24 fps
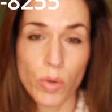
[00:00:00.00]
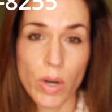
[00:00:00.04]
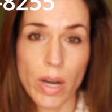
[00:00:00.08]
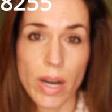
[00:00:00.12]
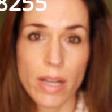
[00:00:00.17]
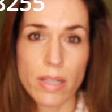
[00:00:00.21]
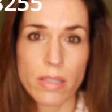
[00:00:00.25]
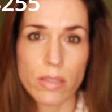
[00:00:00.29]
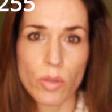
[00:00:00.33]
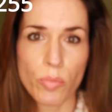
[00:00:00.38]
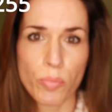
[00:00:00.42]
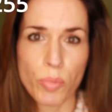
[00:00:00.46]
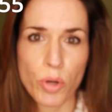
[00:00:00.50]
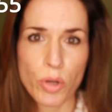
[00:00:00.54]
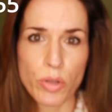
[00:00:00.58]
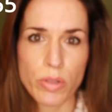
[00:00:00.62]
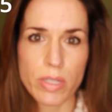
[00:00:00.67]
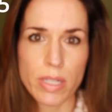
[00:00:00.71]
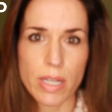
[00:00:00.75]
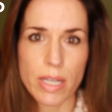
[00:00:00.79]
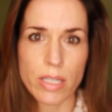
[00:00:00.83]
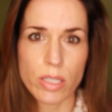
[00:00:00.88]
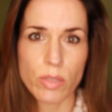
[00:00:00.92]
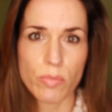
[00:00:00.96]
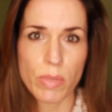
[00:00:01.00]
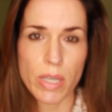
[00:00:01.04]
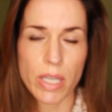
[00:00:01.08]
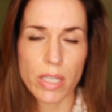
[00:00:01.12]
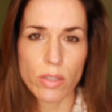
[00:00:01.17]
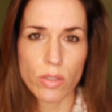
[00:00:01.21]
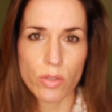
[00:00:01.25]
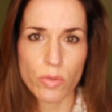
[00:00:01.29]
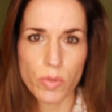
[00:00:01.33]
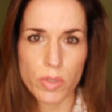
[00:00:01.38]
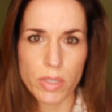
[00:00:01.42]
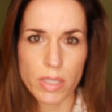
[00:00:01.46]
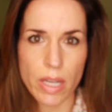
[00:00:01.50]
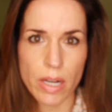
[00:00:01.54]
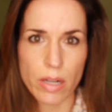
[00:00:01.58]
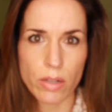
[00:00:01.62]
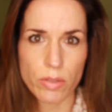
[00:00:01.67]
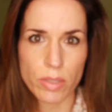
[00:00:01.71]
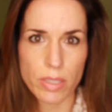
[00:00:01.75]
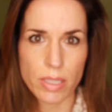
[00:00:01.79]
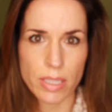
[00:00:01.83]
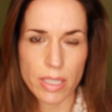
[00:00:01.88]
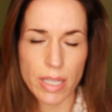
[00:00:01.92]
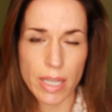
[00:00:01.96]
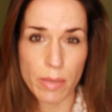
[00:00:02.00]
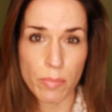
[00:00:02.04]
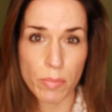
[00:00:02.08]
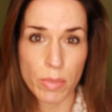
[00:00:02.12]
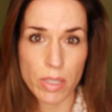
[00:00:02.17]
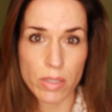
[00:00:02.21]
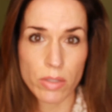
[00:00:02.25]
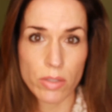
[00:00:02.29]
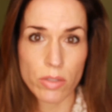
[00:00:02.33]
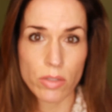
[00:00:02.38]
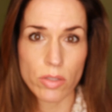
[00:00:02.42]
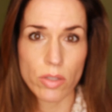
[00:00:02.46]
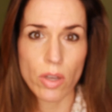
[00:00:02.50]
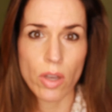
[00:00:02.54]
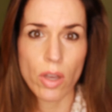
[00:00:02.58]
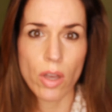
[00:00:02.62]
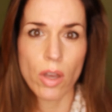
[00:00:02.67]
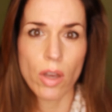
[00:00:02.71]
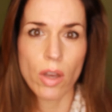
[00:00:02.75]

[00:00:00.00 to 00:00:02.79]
whereas the person has made suicidal statements